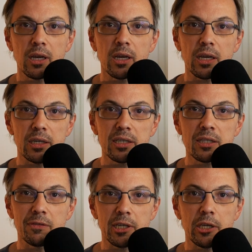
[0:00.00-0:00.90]
In
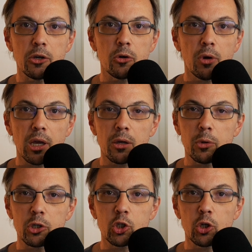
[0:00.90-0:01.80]
this video,
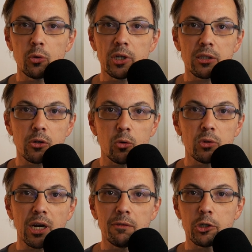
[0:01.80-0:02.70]
we show that
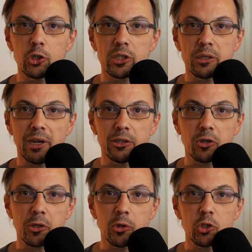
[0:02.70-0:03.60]
code coverage is a
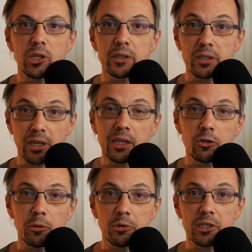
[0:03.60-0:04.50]
metric which does
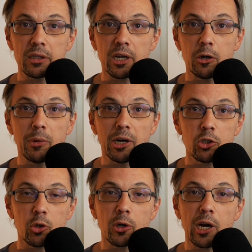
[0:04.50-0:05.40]
not represent how
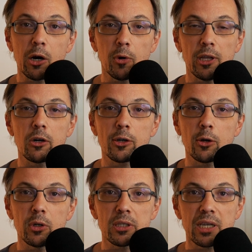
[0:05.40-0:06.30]
much or how well our
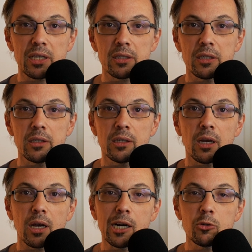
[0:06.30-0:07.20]
code is tested,
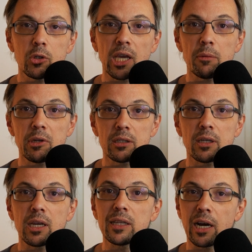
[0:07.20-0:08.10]
how to game it,
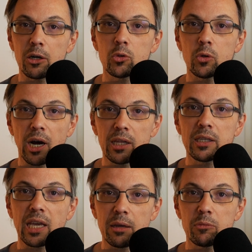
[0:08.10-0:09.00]
and how to
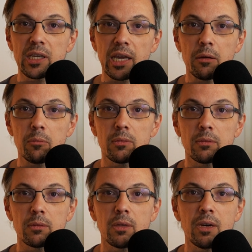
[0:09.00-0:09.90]
ungame the game.
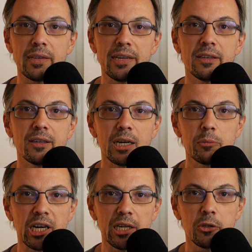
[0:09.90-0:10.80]
Hi, I'm
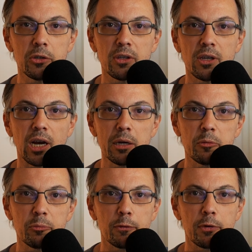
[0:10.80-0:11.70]
Dado. I'm a
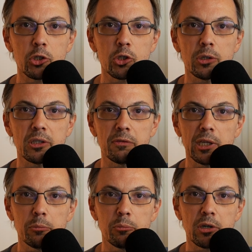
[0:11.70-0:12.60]
professional
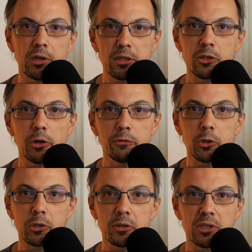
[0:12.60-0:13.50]
developer and software
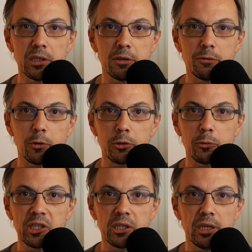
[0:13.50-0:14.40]
consultant for
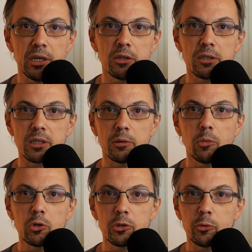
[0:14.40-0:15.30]
20 years,
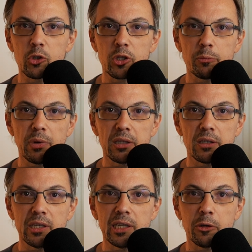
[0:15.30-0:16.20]
most of which is spent
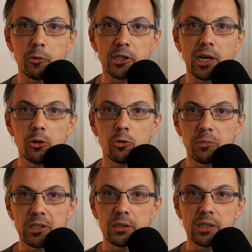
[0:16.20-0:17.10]
dealing with
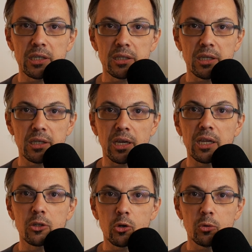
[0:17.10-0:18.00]
automated testing
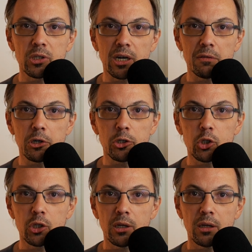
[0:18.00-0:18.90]
and code
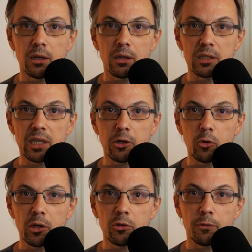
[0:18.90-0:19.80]
coverage. Stick
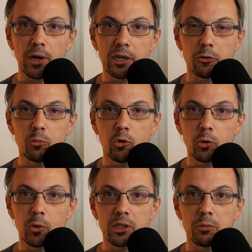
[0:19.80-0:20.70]
around to find out more
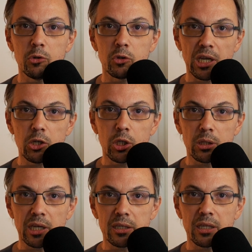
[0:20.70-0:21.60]
what mutation
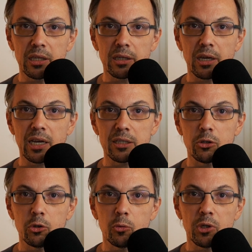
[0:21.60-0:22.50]
testing has to
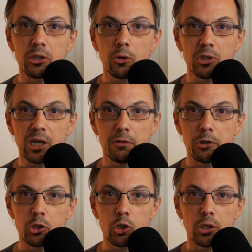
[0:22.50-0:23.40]
do with code
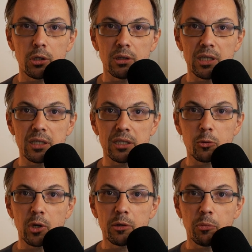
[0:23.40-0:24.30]
coverage. This is
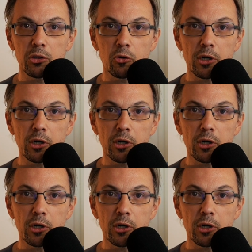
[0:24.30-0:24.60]
Quick Pondering